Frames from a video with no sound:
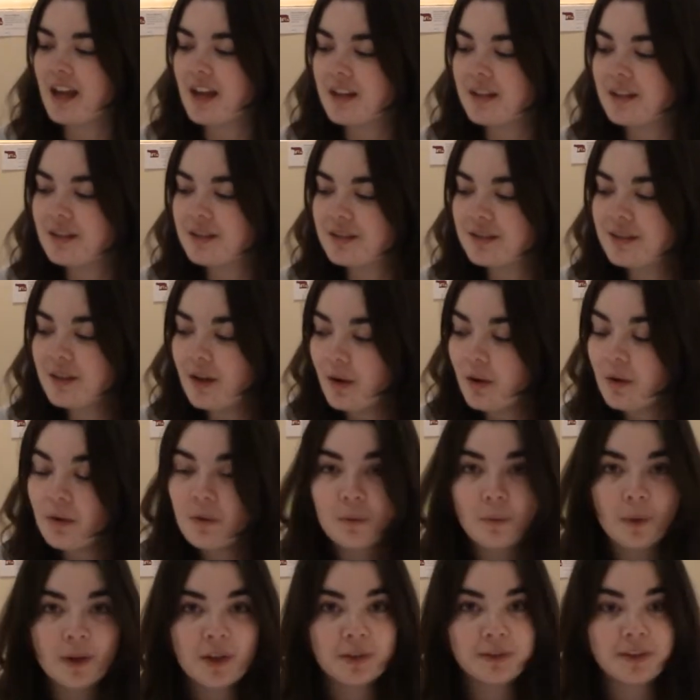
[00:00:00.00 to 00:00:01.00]
So
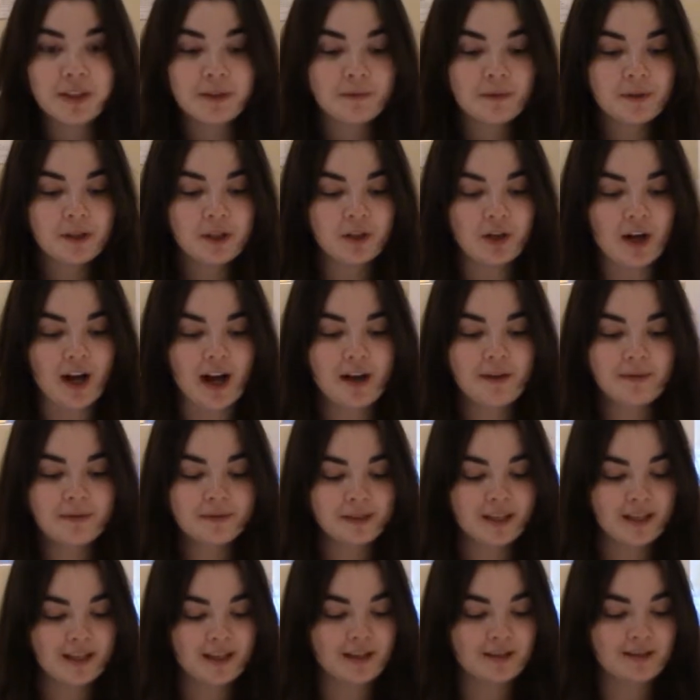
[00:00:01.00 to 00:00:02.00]
what you'll need for the craft
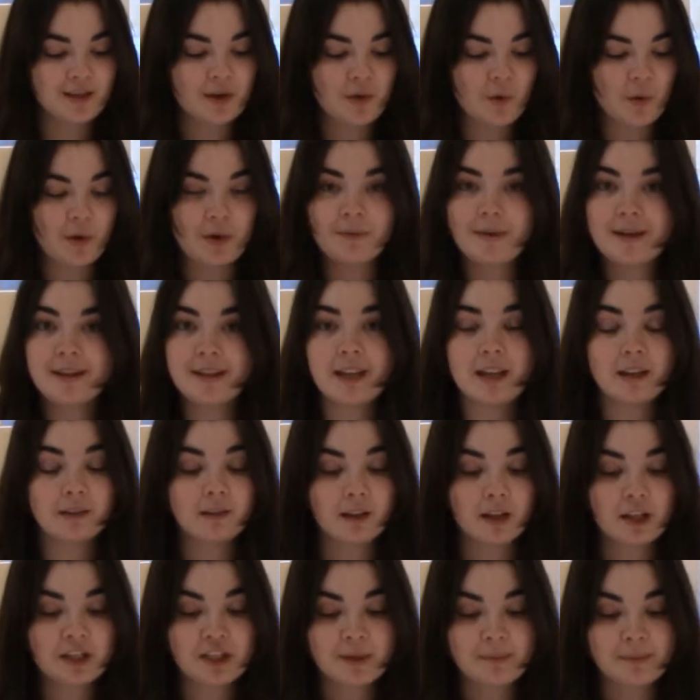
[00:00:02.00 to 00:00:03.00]
is your Viking
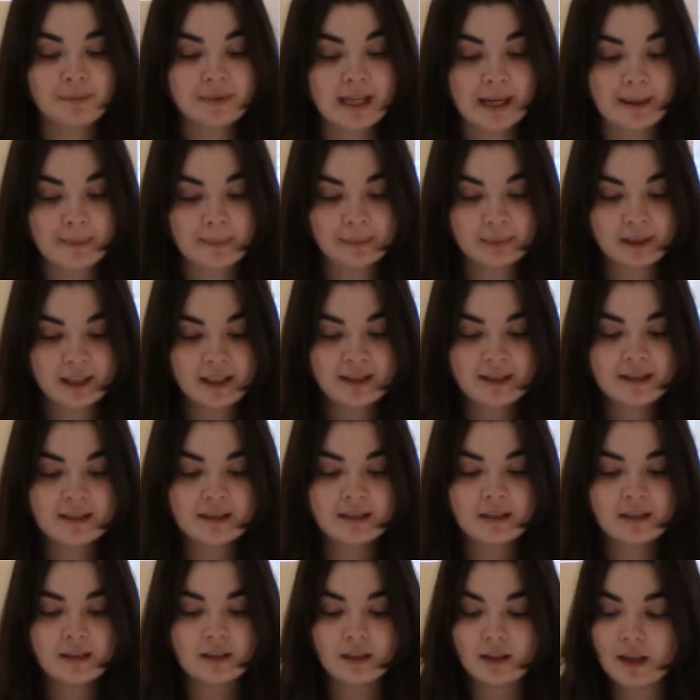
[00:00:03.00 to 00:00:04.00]
Longship template,
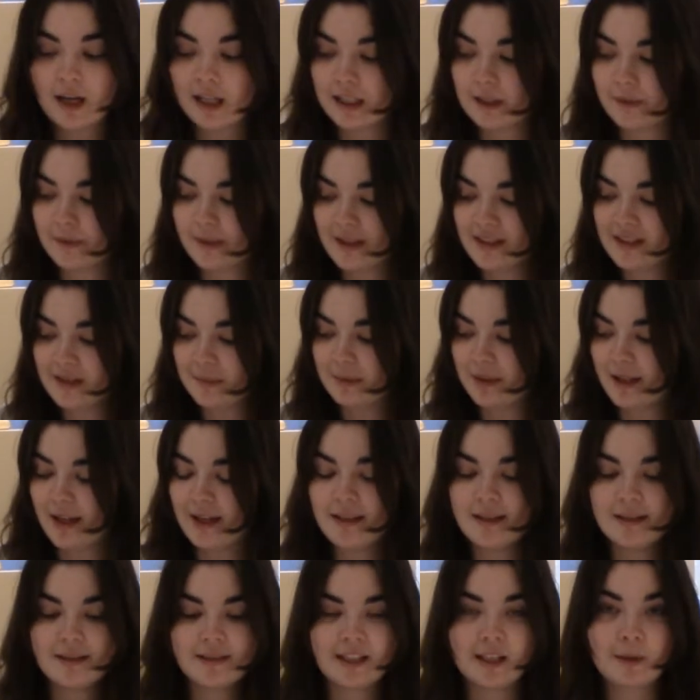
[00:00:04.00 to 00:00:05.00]
coloring
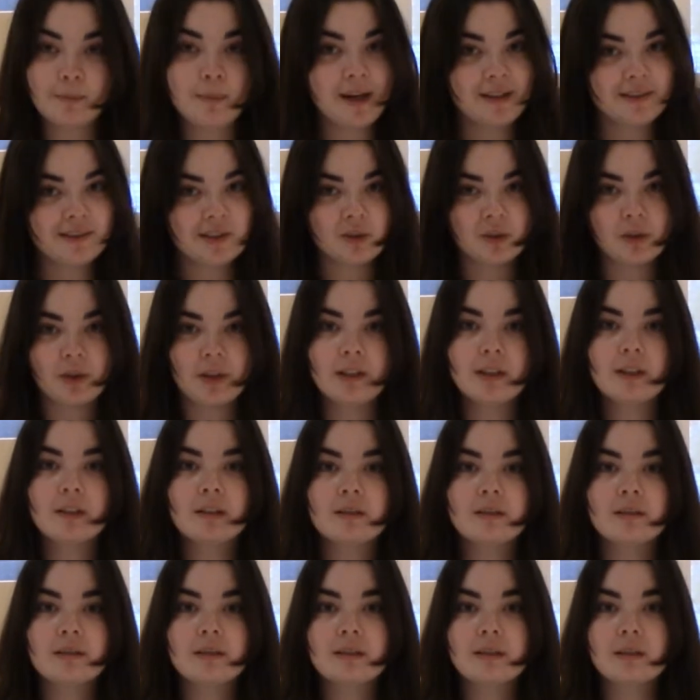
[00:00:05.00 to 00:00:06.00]
supplies like pencil
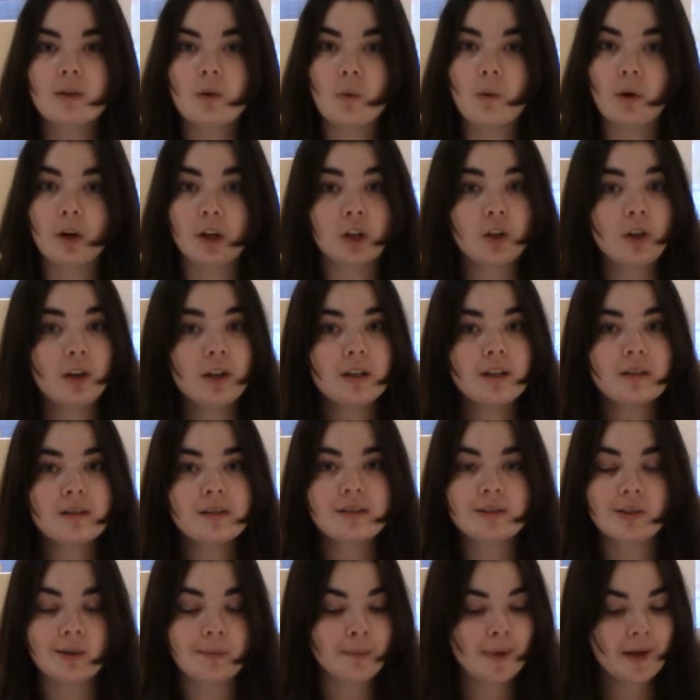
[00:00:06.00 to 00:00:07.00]
crayons
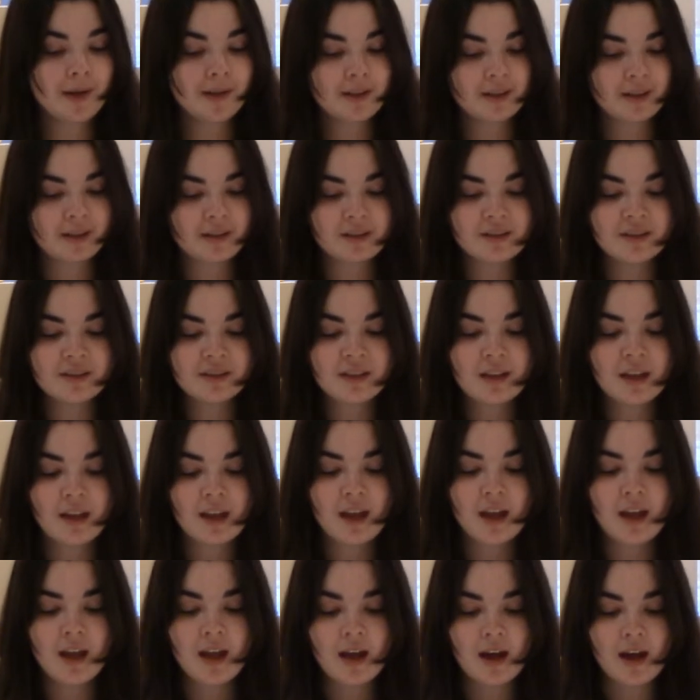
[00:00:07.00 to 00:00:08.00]
or markers,
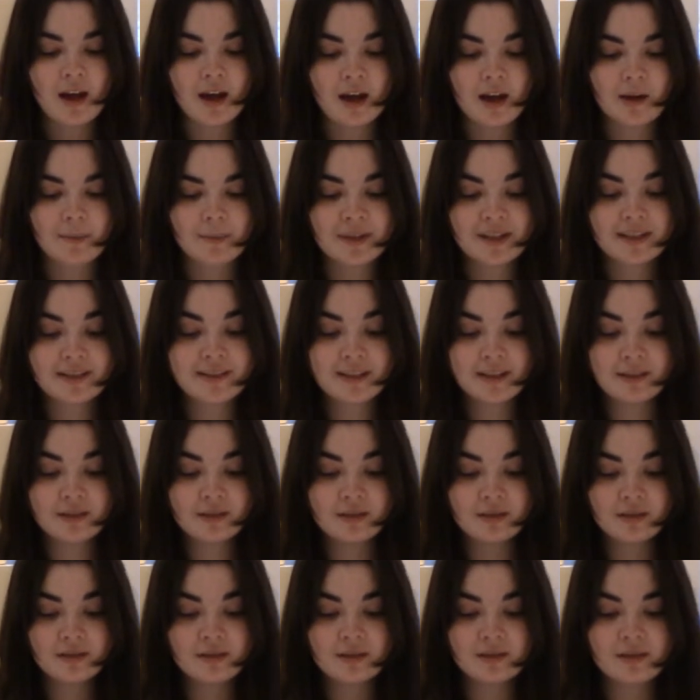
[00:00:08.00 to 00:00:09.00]

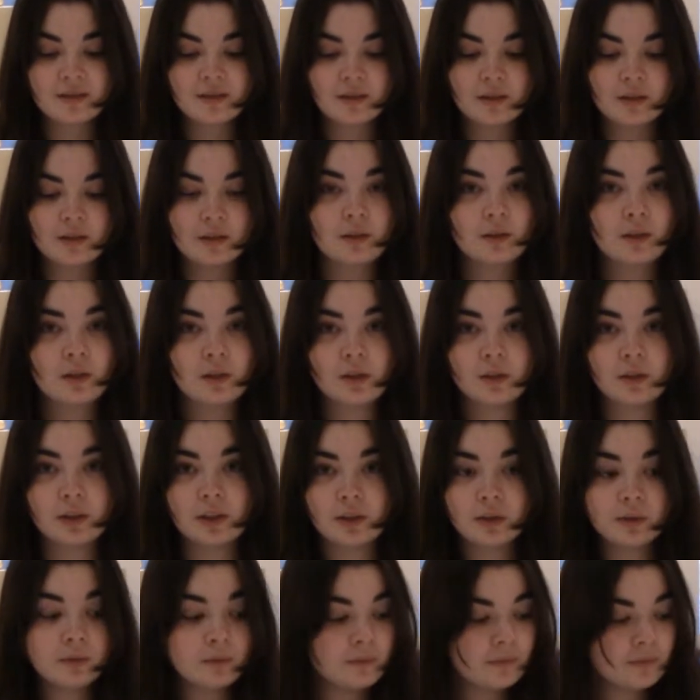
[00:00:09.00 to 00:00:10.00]
scissors,
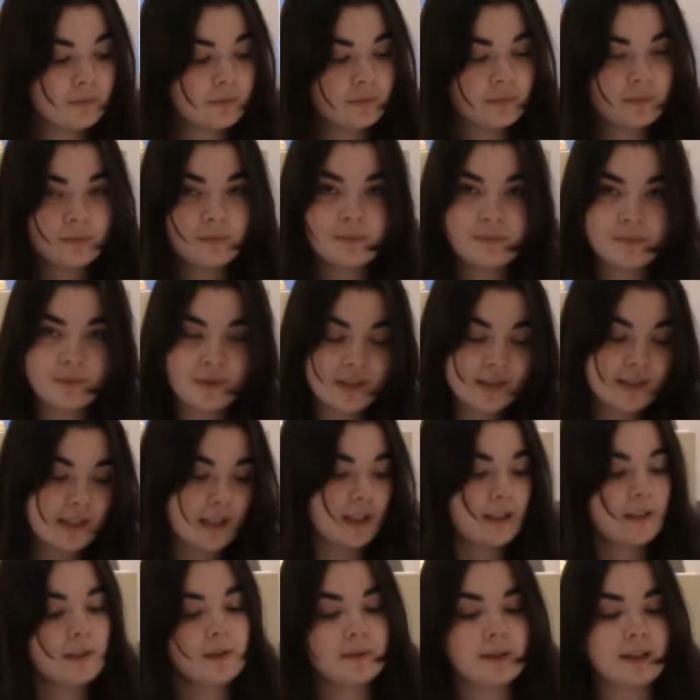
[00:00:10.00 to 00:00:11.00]
glue, stick
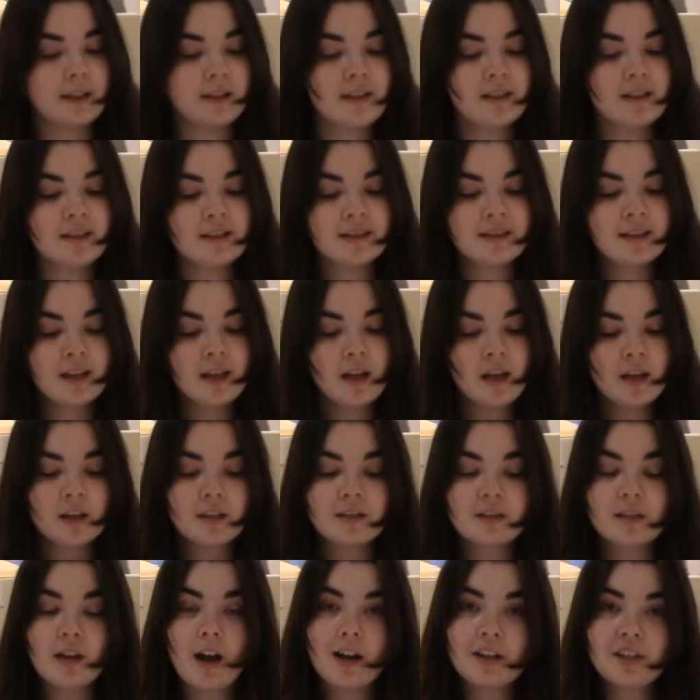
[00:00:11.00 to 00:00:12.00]
glue like this,
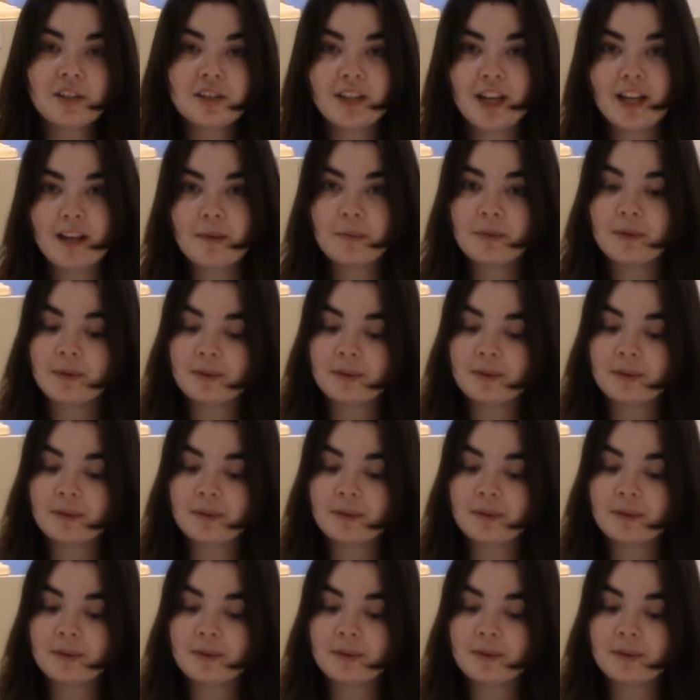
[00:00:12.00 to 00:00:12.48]
scotch tape,